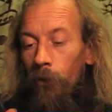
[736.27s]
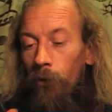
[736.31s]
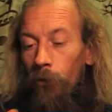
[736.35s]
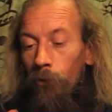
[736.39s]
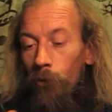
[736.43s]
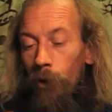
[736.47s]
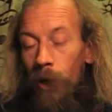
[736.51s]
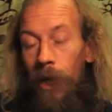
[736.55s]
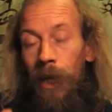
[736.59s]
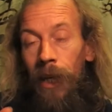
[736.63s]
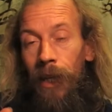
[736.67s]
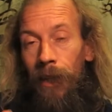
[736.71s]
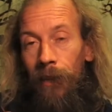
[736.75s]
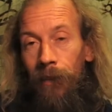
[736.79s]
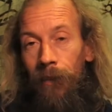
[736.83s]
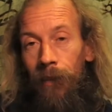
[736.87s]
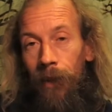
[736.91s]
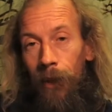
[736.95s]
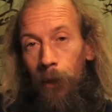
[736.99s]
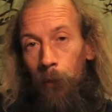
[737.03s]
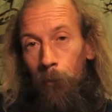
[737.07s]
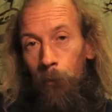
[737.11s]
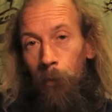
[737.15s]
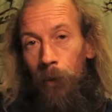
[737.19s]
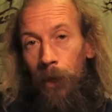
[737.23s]
really
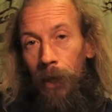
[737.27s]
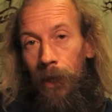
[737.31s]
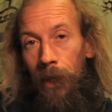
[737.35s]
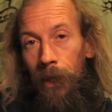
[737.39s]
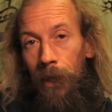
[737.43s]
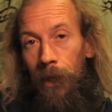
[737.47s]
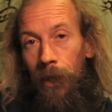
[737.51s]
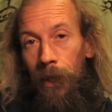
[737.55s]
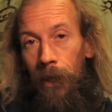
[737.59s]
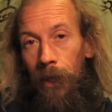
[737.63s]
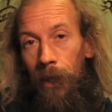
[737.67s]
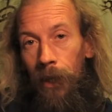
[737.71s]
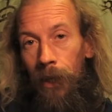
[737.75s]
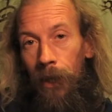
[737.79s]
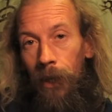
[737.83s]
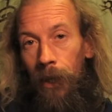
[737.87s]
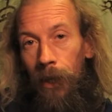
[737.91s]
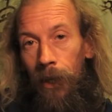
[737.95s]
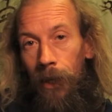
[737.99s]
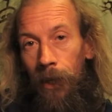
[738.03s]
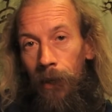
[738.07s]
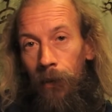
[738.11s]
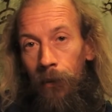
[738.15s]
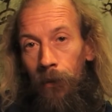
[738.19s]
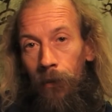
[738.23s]
deeply
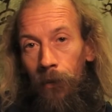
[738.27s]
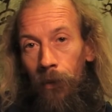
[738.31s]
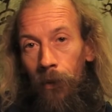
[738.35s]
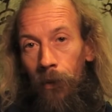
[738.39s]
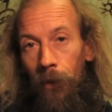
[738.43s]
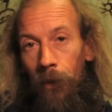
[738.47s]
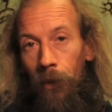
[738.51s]
into